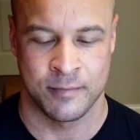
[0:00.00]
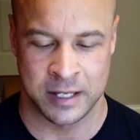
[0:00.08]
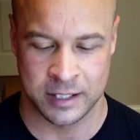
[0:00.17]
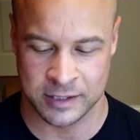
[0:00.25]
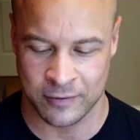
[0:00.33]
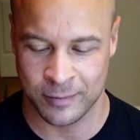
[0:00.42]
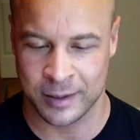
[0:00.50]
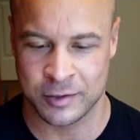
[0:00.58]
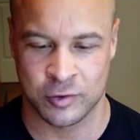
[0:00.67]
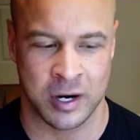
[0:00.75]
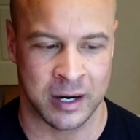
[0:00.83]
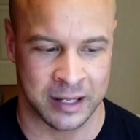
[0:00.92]
Because
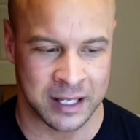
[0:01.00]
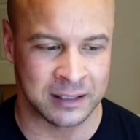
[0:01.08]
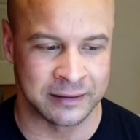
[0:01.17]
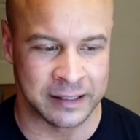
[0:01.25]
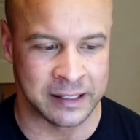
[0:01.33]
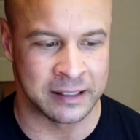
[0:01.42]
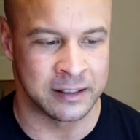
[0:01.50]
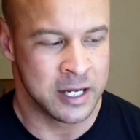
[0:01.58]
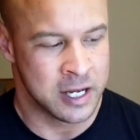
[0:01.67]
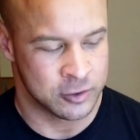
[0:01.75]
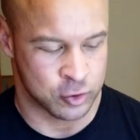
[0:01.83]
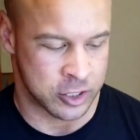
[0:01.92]
everybody's trying to get
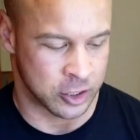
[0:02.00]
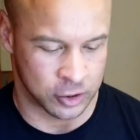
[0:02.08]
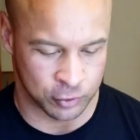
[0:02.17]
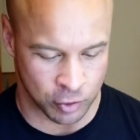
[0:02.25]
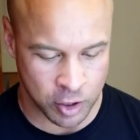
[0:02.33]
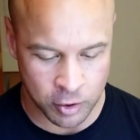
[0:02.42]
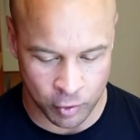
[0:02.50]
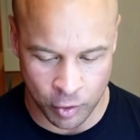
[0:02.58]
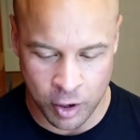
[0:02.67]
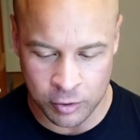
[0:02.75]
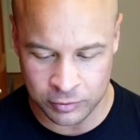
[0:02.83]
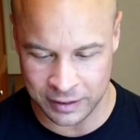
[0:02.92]
lean, trying to
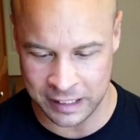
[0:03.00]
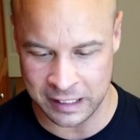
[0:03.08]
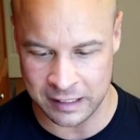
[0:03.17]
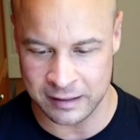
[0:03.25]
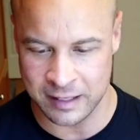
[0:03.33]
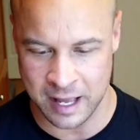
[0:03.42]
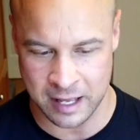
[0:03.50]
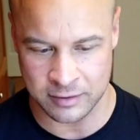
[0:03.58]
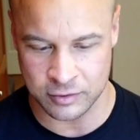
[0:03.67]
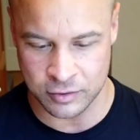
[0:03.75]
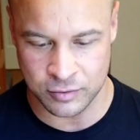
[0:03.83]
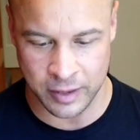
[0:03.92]
grow lean,
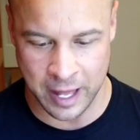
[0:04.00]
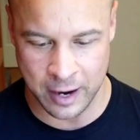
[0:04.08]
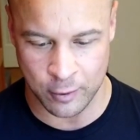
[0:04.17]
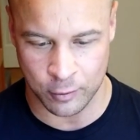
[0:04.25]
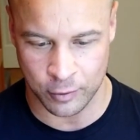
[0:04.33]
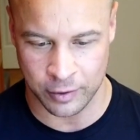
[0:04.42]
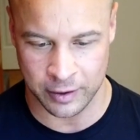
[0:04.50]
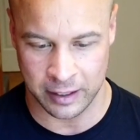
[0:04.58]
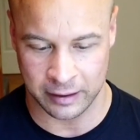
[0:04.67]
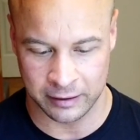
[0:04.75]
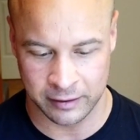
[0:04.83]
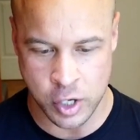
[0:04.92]
and do that whole
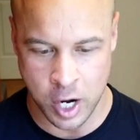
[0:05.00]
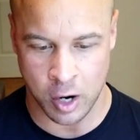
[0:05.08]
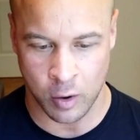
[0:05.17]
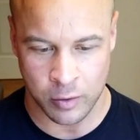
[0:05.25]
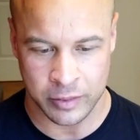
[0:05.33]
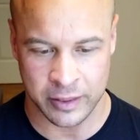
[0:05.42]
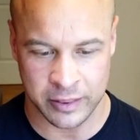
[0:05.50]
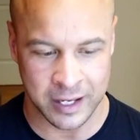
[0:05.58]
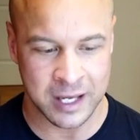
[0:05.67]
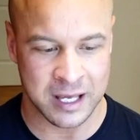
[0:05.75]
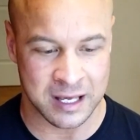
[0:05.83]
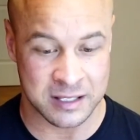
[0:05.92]
thing. No, the
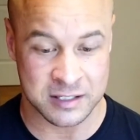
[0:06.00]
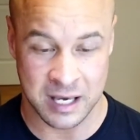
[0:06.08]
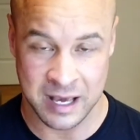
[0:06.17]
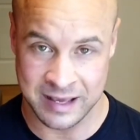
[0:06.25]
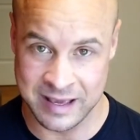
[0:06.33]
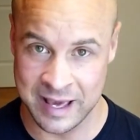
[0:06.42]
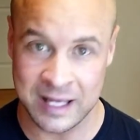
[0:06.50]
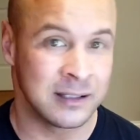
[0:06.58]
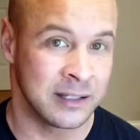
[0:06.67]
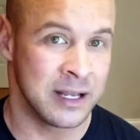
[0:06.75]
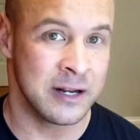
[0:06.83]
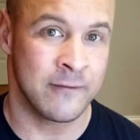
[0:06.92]
thing is,
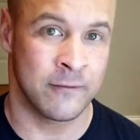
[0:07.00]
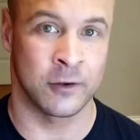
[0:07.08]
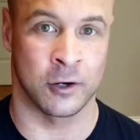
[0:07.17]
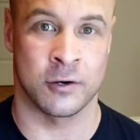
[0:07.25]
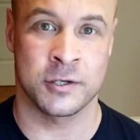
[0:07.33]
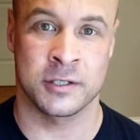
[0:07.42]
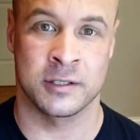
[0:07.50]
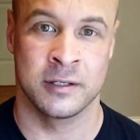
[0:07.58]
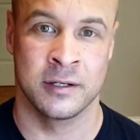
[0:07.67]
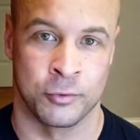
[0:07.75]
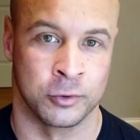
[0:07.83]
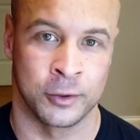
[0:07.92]
get lean
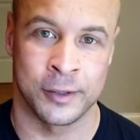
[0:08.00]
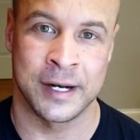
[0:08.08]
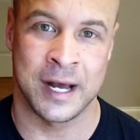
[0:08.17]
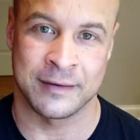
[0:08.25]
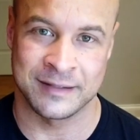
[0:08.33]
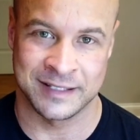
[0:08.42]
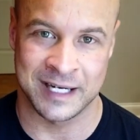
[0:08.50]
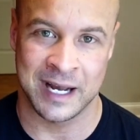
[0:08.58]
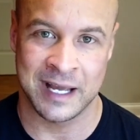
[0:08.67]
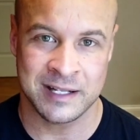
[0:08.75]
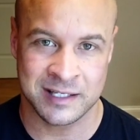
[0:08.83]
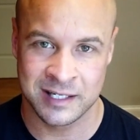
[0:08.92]
first through learning how to
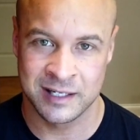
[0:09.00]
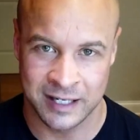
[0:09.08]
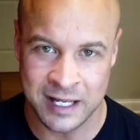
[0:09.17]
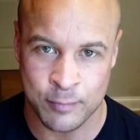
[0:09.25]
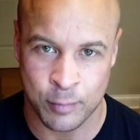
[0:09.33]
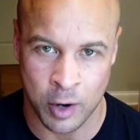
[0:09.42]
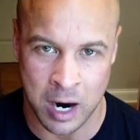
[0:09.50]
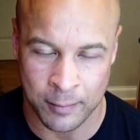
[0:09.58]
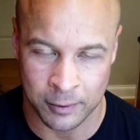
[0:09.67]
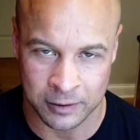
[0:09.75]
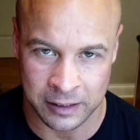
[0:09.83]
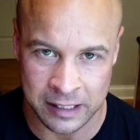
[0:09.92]
diet and eat
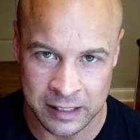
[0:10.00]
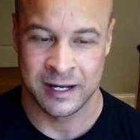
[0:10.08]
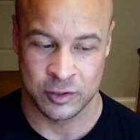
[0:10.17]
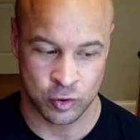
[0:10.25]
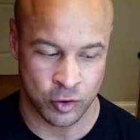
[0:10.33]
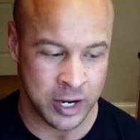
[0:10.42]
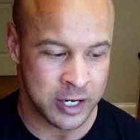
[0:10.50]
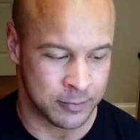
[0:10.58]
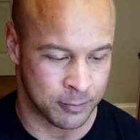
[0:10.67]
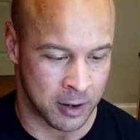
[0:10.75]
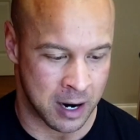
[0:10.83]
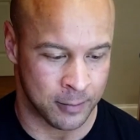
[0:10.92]
properly and
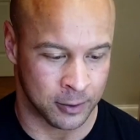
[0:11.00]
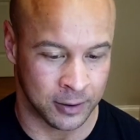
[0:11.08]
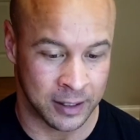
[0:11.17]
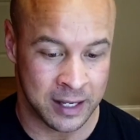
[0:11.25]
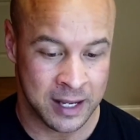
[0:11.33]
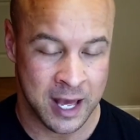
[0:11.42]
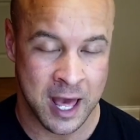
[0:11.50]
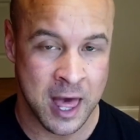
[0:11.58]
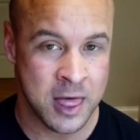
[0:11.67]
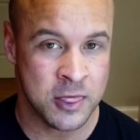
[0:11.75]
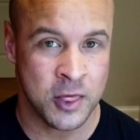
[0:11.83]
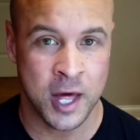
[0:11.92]
training properly,
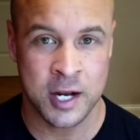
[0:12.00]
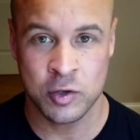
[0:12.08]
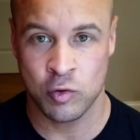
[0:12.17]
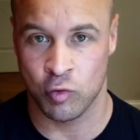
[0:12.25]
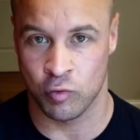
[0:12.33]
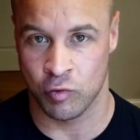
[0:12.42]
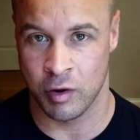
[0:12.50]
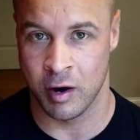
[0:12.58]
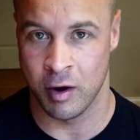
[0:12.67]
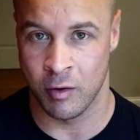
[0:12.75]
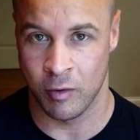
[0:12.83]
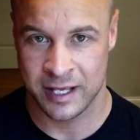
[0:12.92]
and then
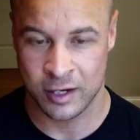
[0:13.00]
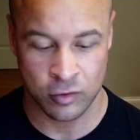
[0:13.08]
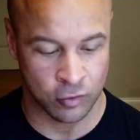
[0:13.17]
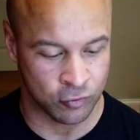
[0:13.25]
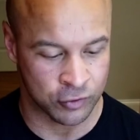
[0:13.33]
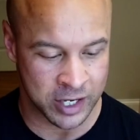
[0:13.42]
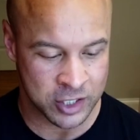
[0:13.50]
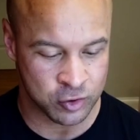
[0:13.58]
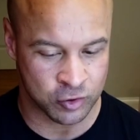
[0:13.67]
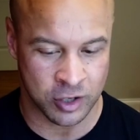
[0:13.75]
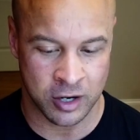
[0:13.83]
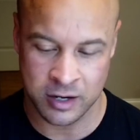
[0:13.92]
grow. Get on the right
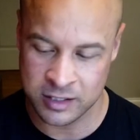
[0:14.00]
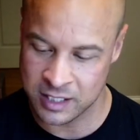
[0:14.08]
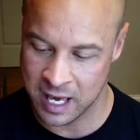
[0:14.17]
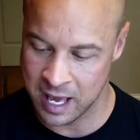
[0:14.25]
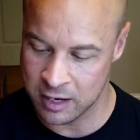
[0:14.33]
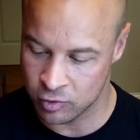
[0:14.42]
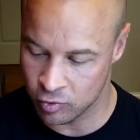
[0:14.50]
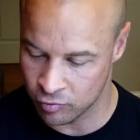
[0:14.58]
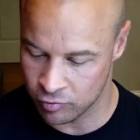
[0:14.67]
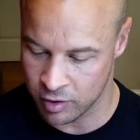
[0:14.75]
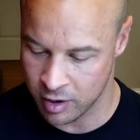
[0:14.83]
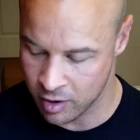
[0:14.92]
drugs and
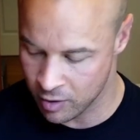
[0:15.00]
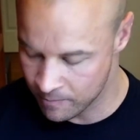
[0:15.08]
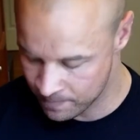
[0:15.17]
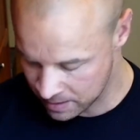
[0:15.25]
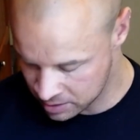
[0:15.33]
grow.